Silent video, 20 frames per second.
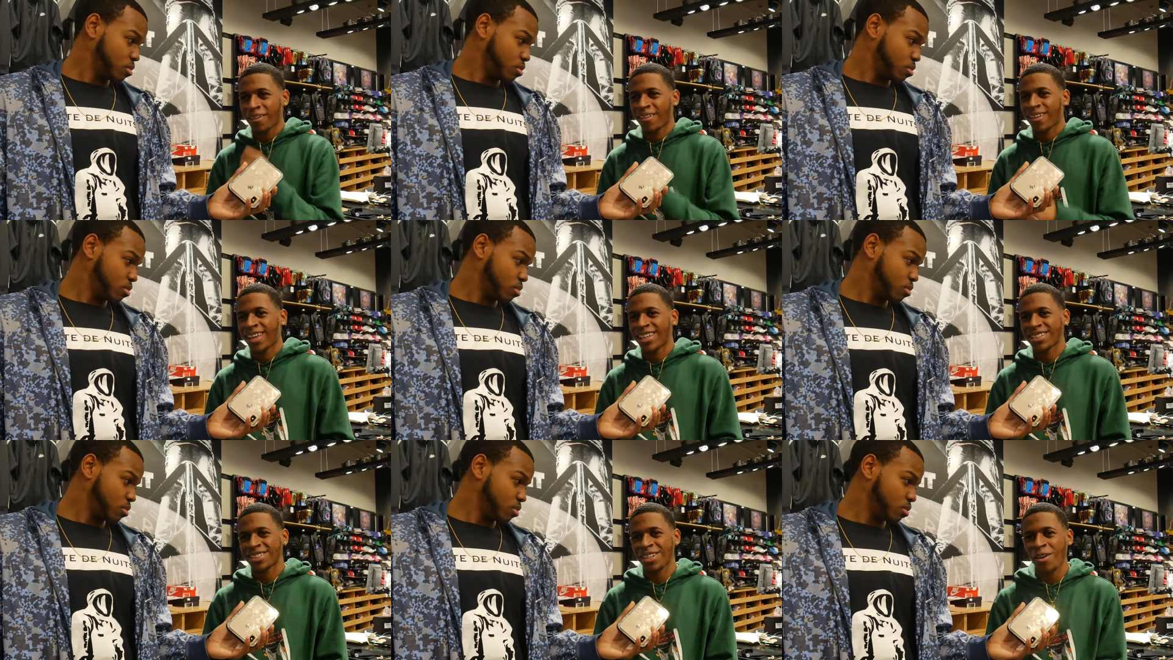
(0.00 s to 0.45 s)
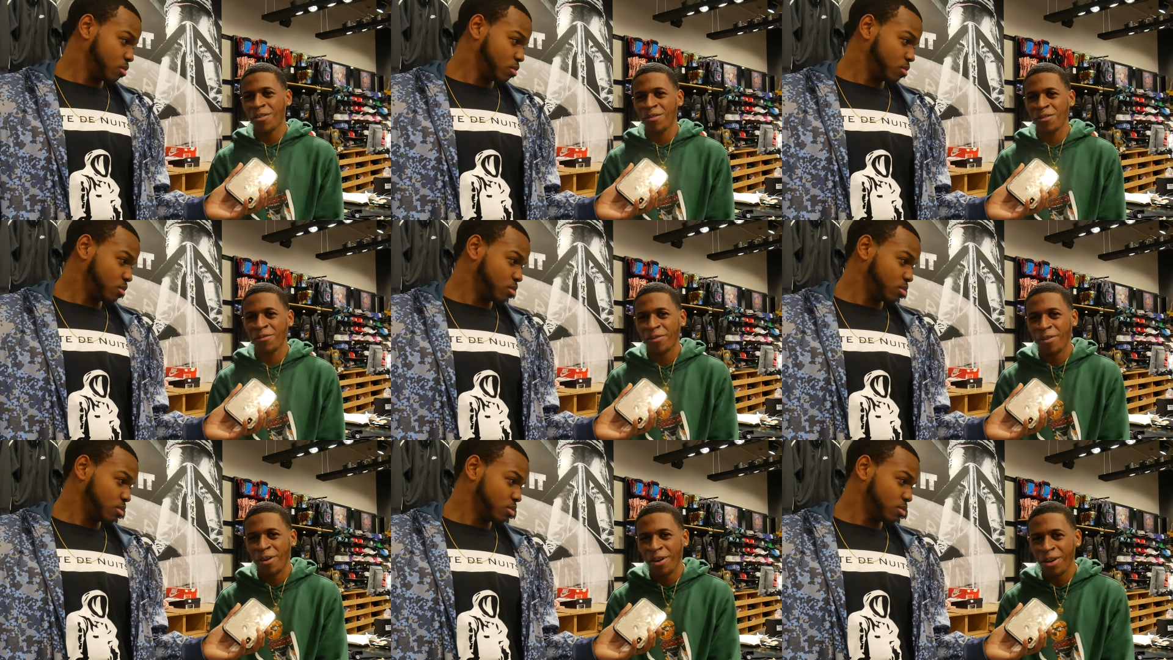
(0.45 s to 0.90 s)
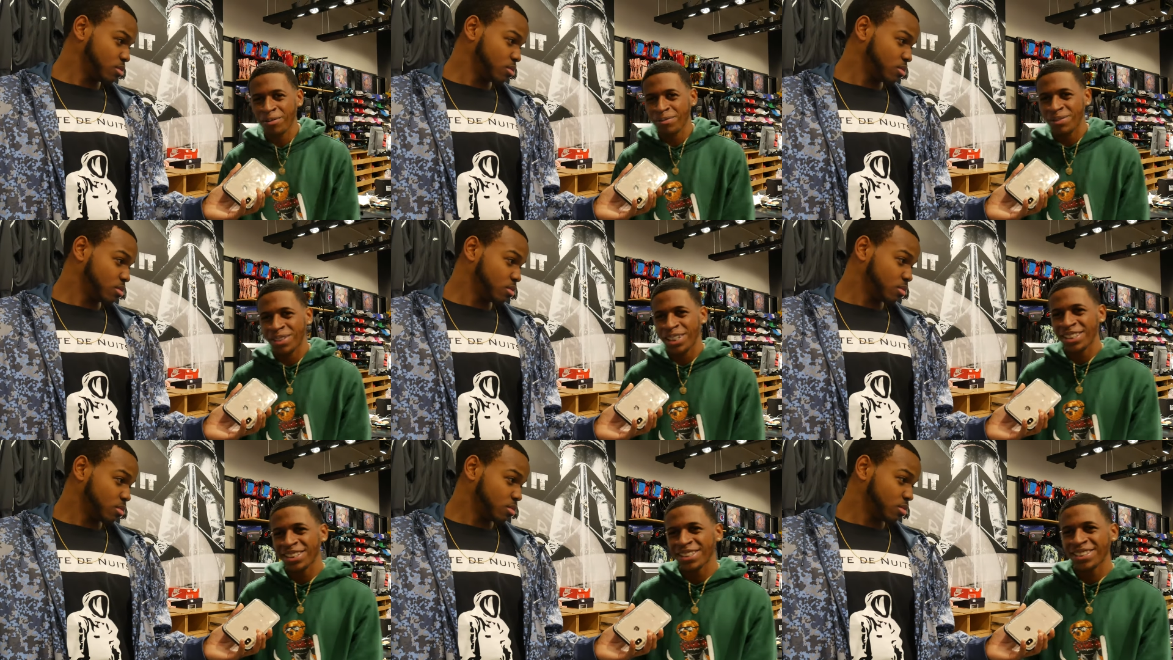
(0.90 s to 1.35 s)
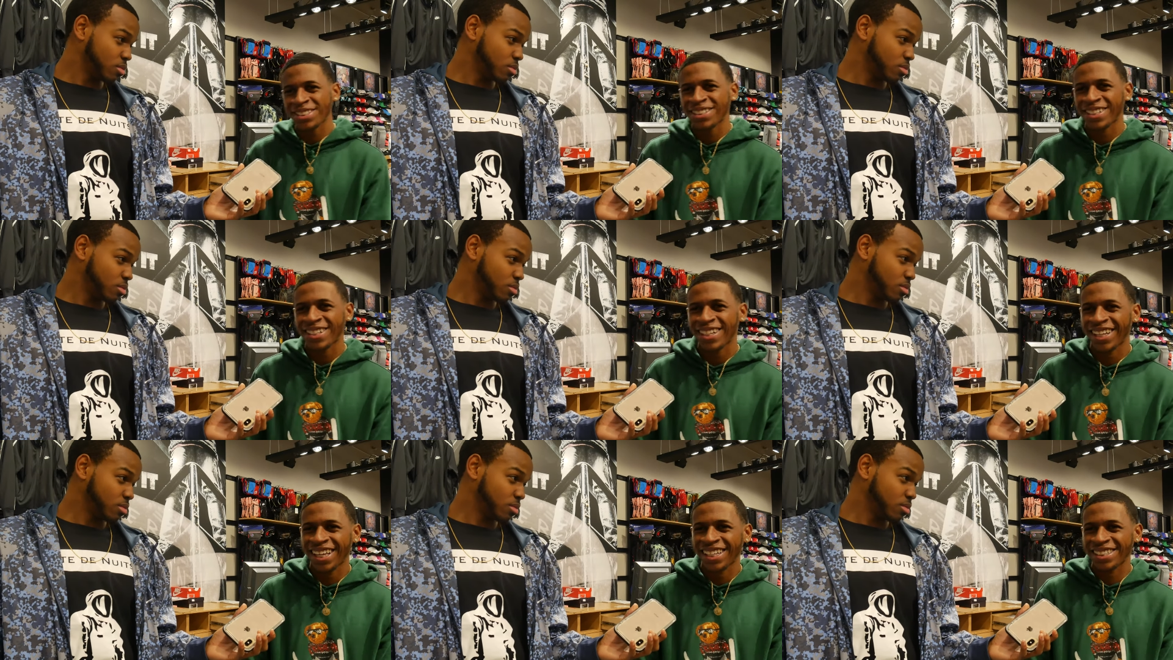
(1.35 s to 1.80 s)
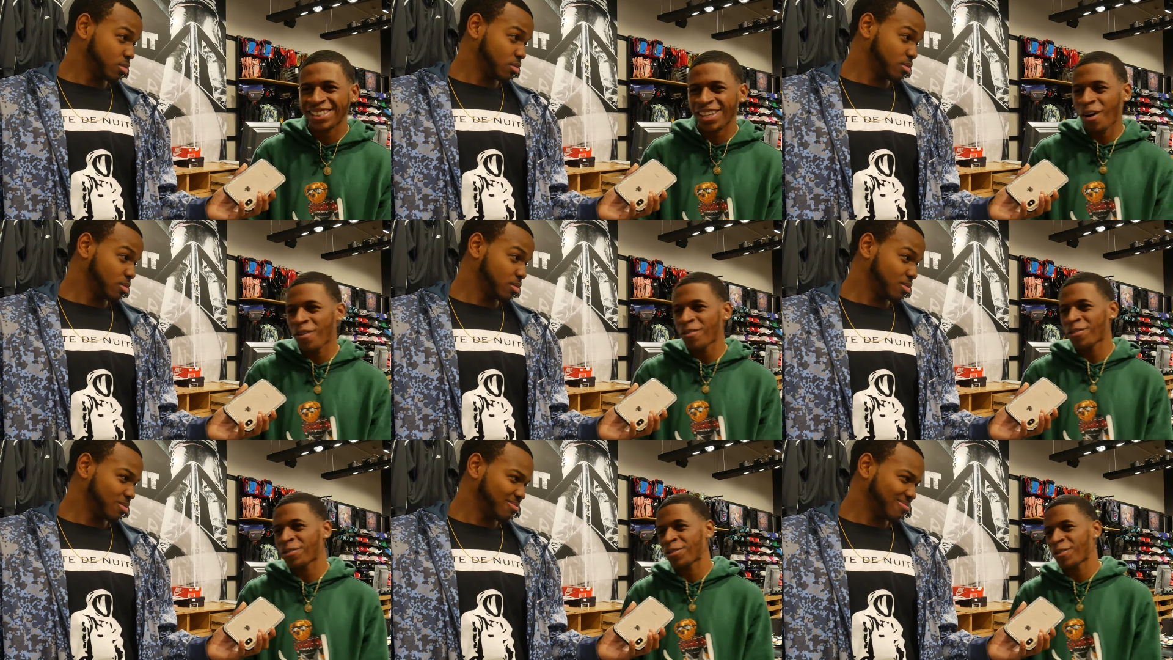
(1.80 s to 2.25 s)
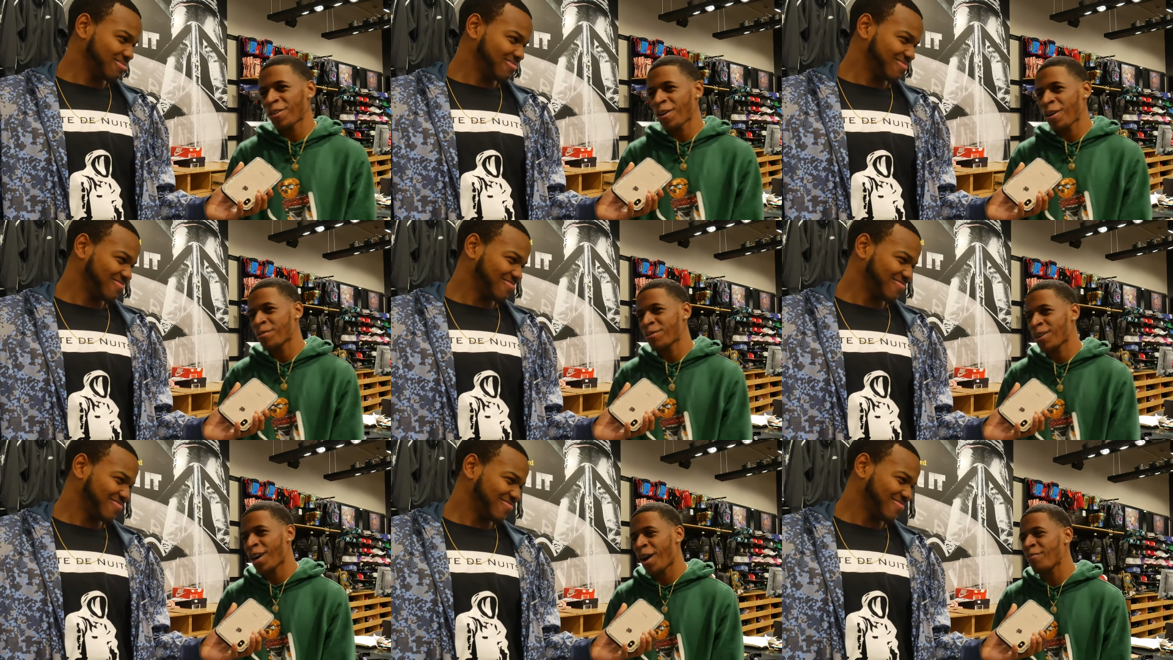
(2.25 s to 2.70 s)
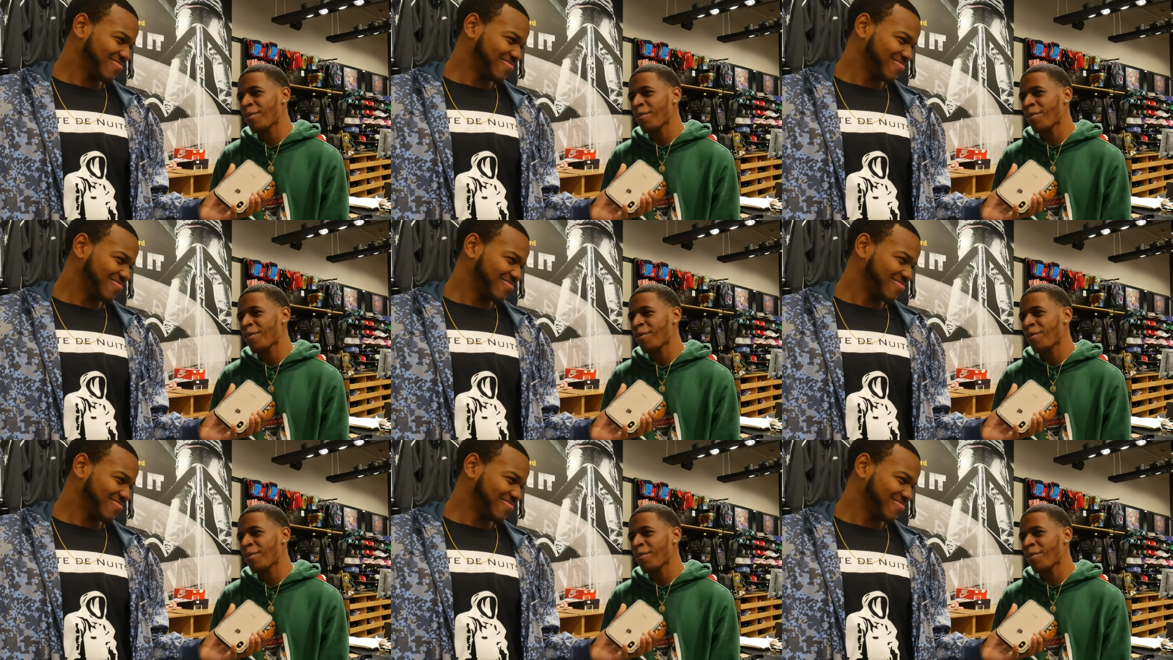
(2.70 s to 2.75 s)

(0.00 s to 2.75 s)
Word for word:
Speaker 1: It's over for her, bro. It's over for her, bro.